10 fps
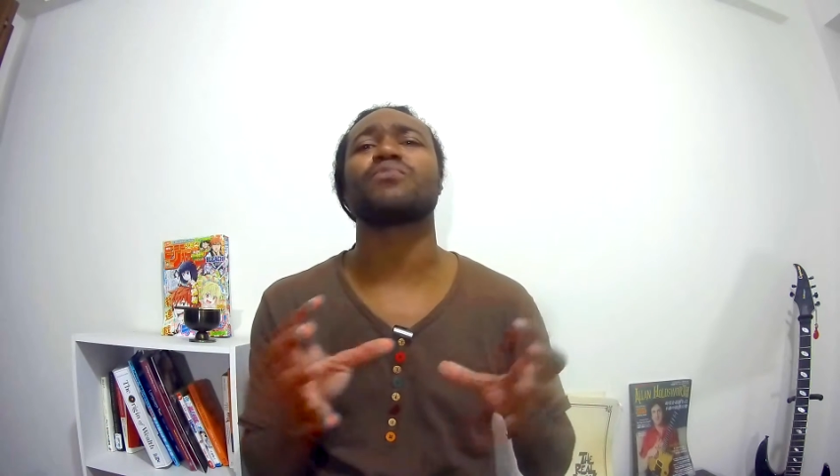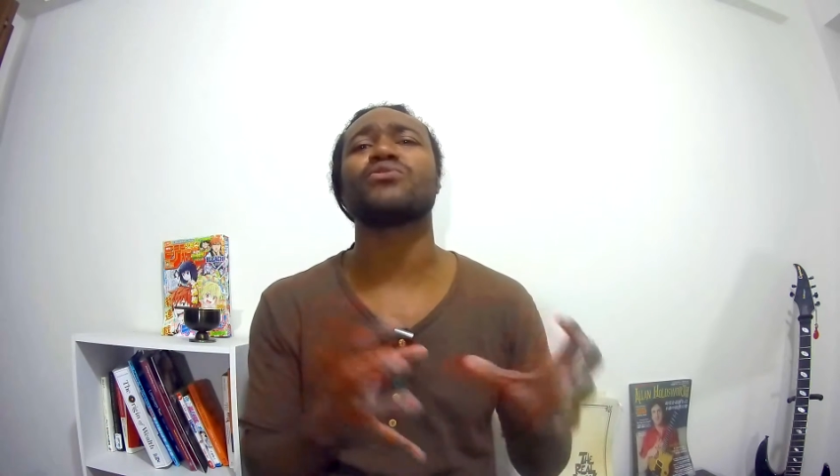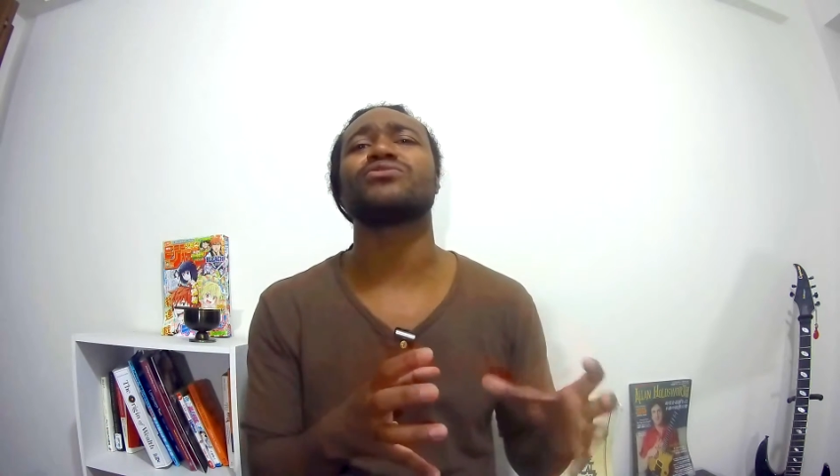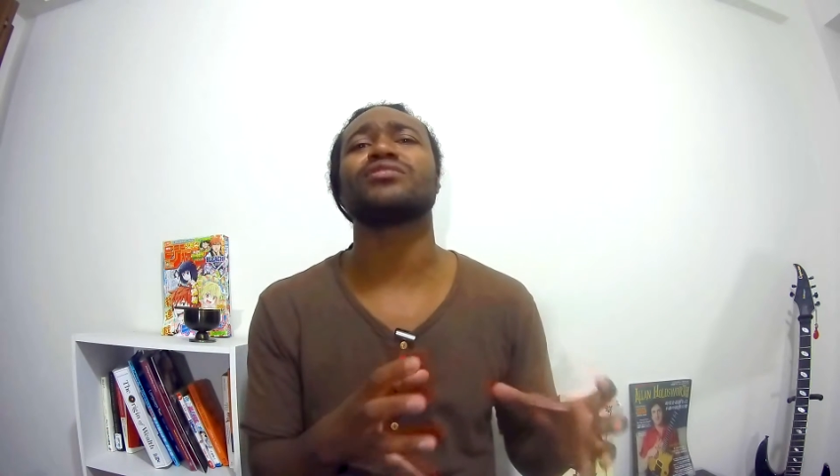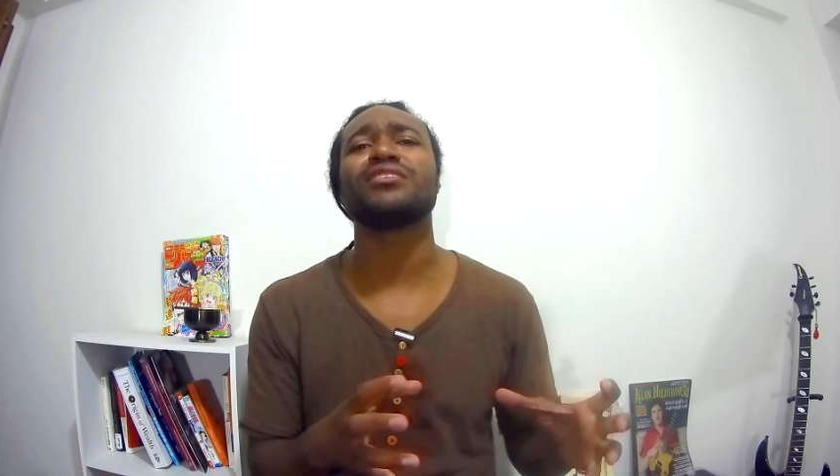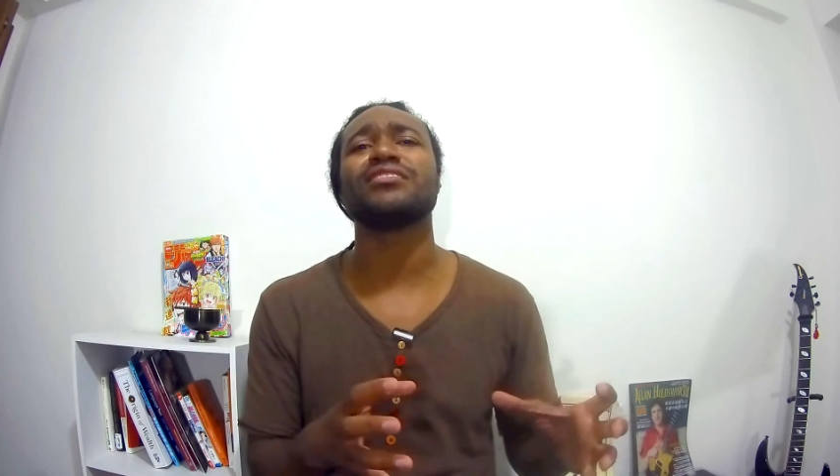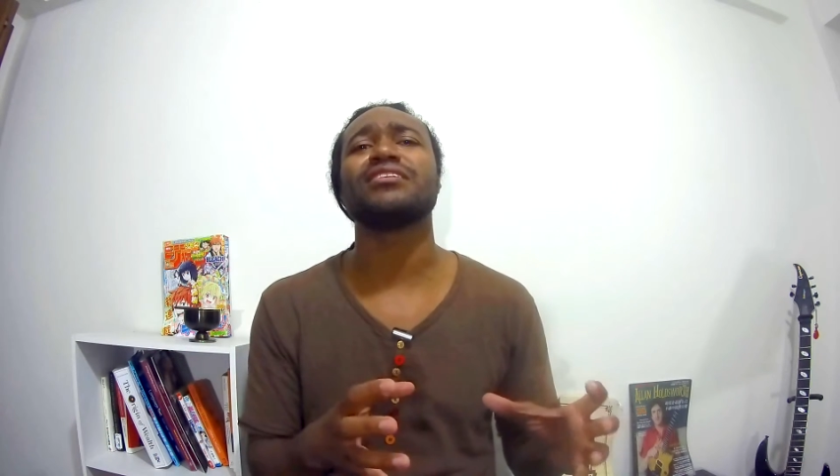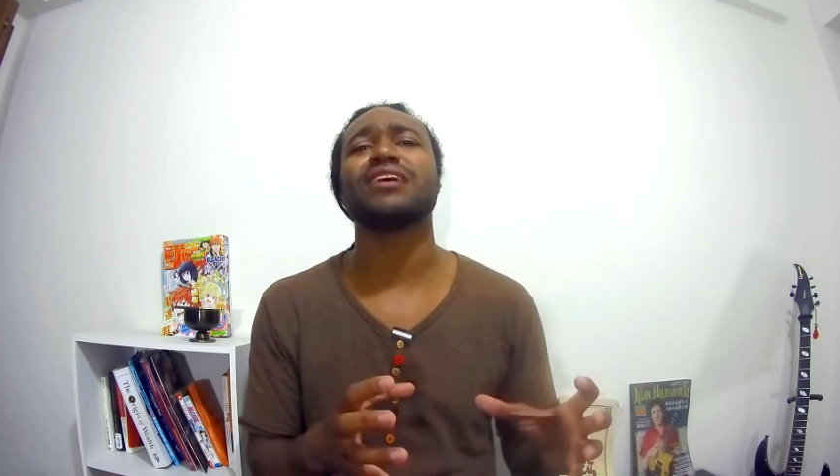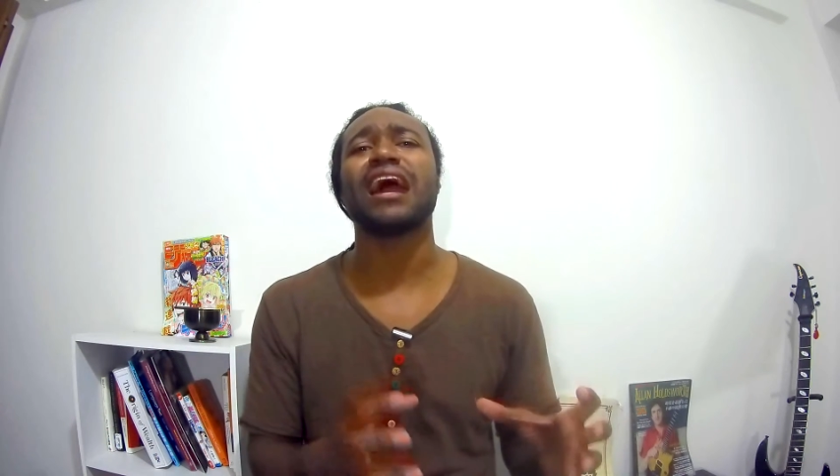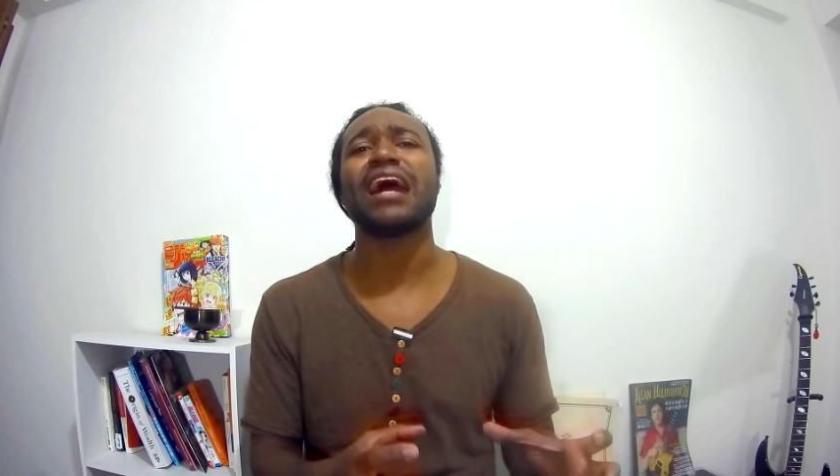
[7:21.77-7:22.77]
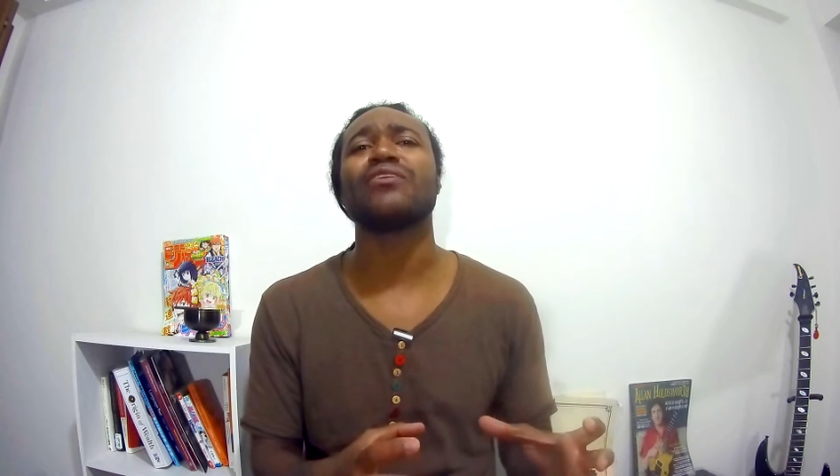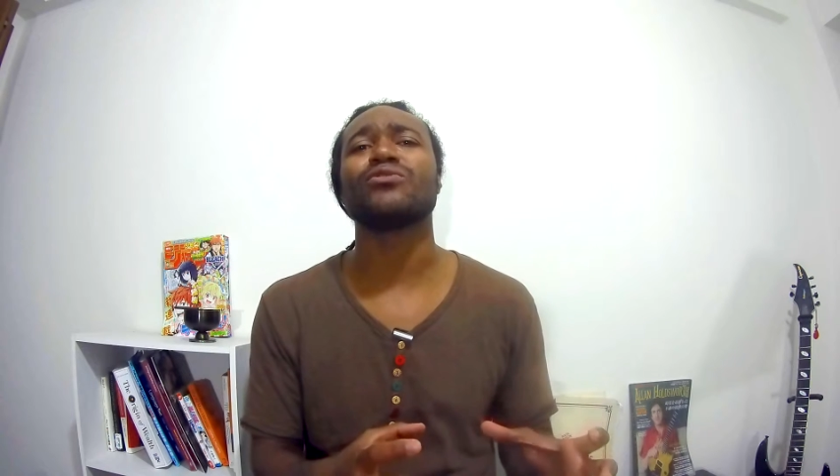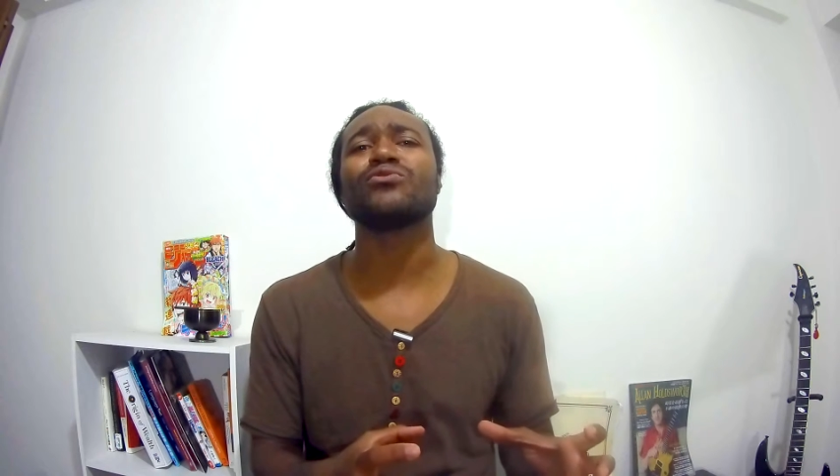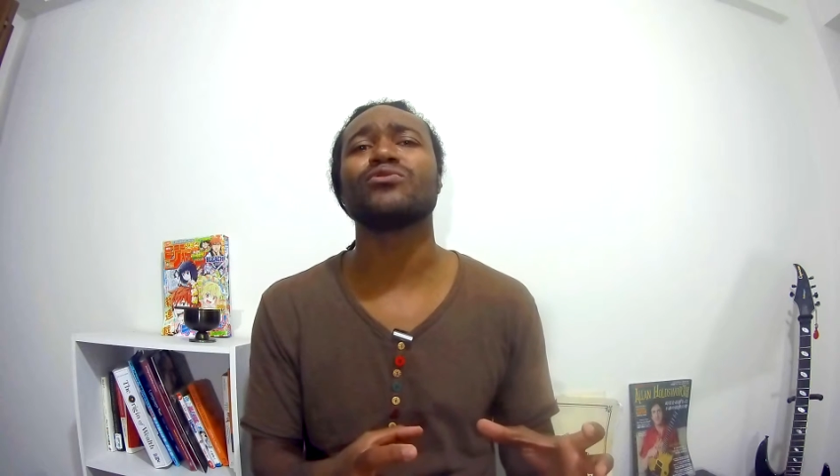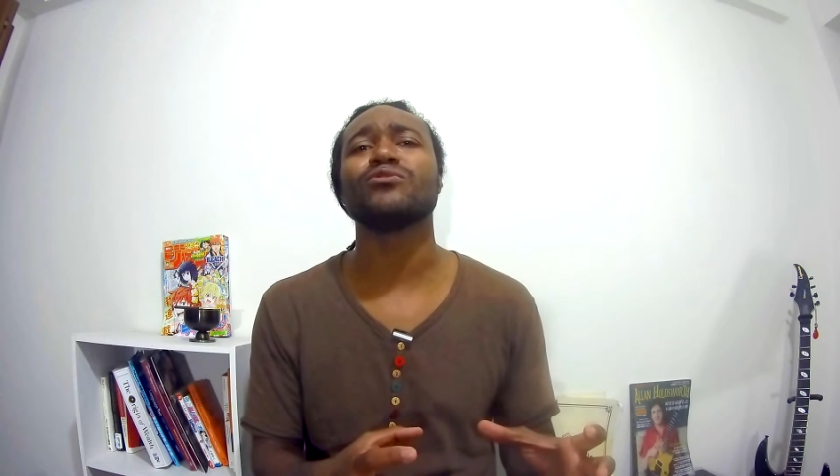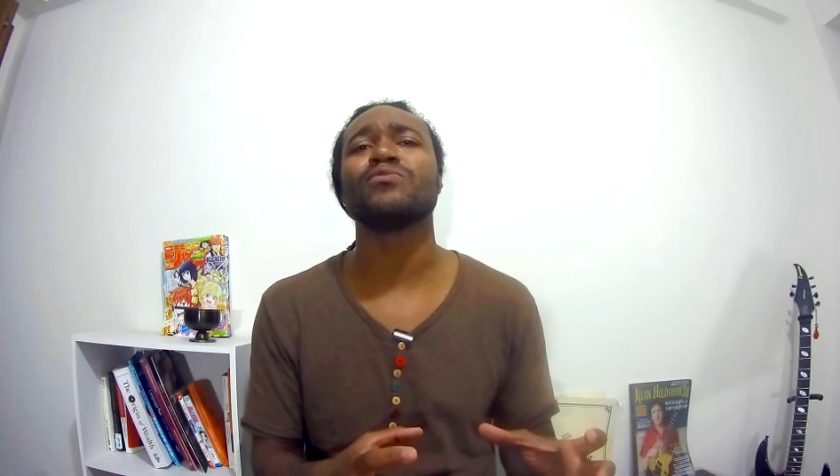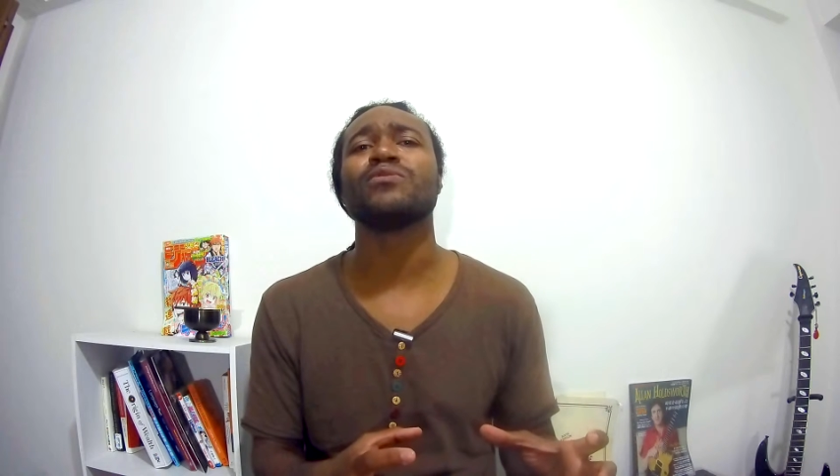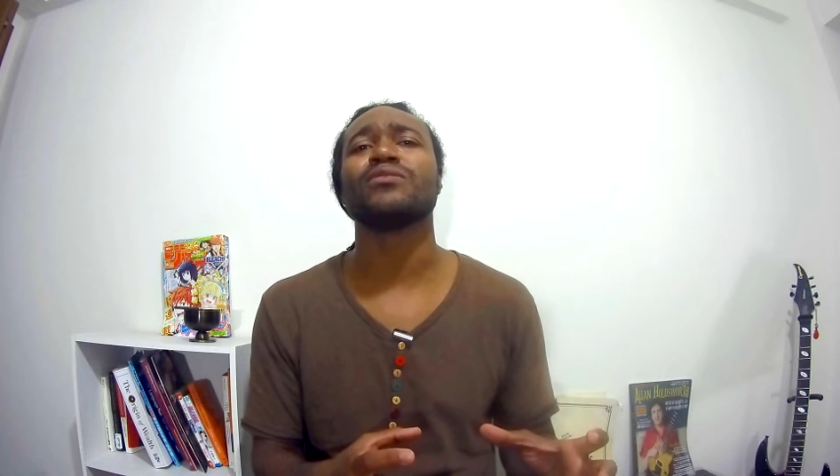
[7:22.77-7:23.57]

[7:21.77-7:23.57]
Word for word: person in the idol group,